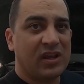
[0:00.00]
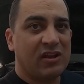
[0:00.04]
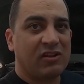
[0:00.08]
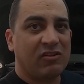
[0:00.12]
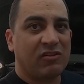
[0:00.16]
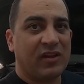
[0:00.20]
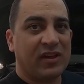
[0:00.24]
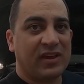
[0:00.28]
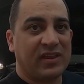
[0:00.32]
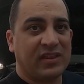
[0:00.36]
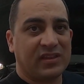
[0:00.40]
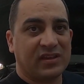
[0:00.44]

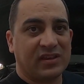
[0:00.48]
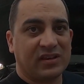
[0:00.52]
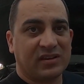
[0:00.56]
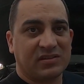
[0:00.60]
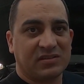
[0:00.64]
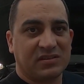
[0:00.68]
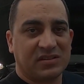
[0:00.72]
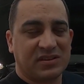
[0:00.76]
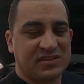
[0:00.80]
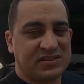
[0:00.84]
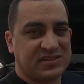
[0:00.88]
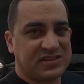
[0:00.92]
like the
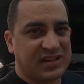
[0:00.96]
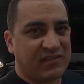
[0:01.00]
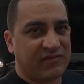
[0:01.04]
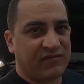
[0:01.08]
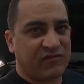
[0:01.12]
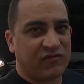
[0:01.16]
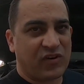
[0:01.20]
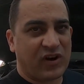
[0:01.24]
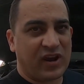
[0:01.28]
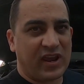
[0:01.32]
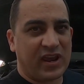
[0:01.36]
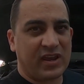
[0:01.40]

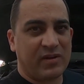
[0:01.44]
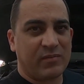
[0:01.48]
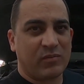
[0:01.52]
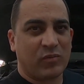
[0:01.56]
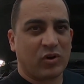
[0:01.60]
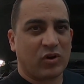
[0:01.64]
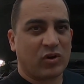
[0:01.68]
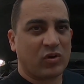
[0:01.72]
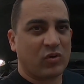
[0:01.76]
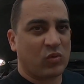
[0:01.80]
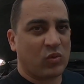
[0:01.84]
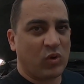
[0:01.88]
subframe
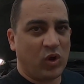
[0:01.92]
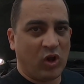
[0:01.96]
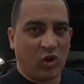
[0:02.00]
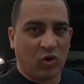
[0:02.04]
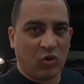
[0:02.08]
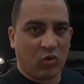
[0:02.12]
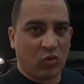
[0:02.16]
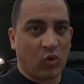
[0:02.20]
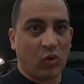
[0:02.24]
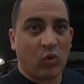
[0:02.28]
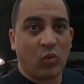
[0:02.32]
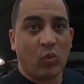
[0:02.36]

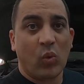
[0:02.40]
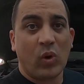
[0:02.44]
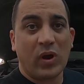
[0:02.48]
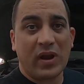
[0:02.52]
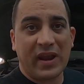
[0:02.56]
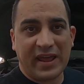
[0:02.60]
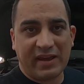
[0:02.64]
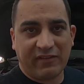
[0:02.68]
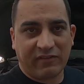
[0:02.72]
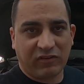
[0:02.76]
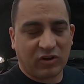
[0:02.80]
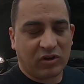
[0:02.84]
or
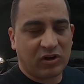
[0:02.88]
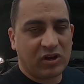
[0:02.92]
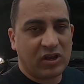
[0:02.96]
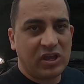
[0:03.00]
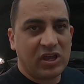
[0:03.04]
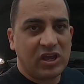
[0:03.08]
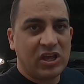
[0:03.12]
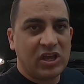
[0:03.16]
whatever,